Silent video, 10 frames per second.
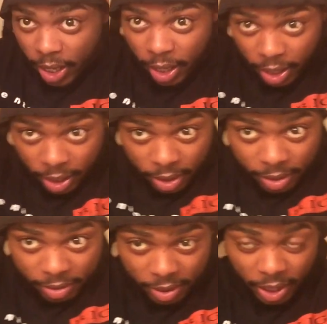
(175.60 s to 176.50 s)
head.
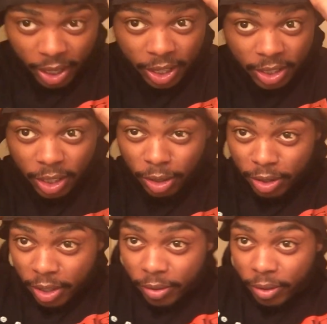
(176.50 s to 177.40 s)
It is a
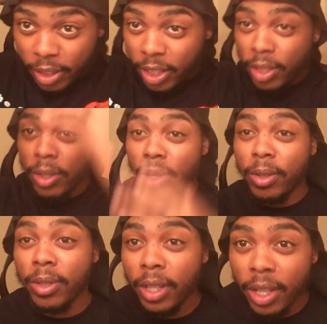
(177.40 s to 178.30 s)
little different than, you
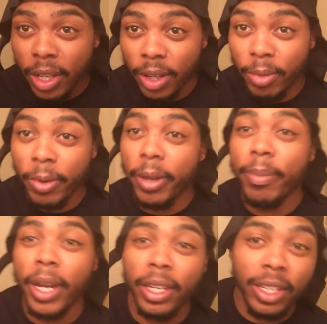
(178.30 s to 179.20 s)
know, a
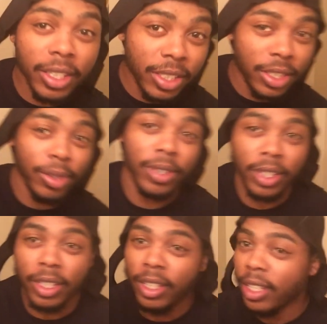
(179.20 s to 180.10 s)
Red by Kiss
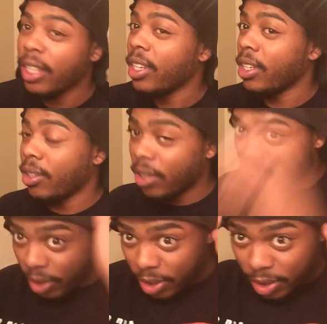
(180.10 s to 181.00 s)
Silky. You
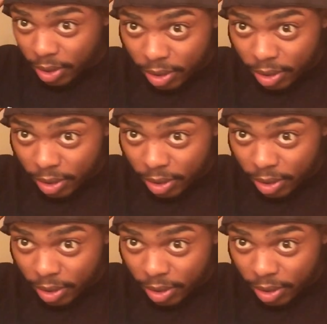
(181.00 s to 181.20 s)
know, it